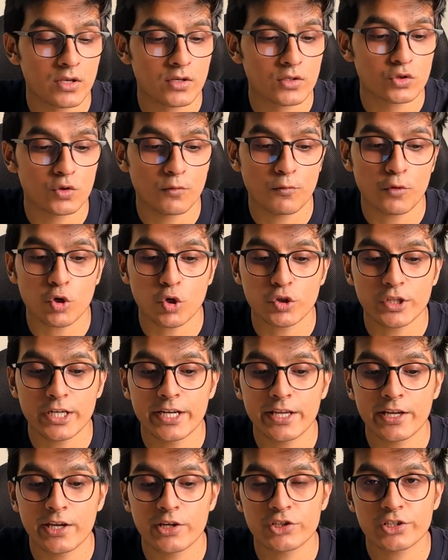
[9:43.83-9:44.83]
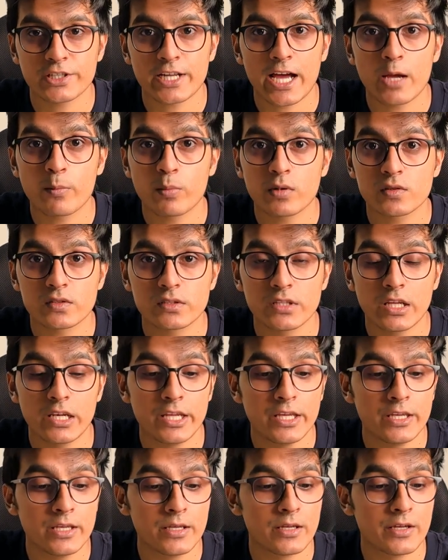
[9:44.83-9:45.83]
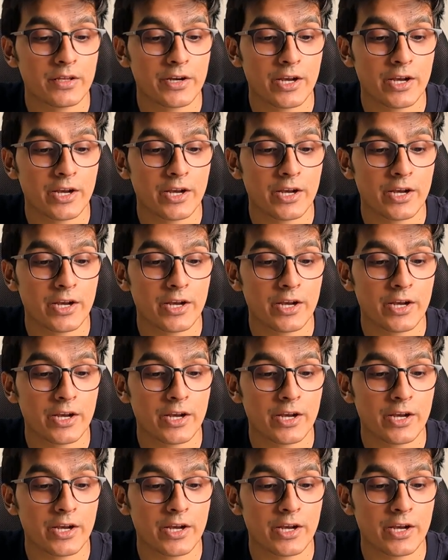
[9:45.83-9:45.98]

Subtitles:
So for authentication, I personally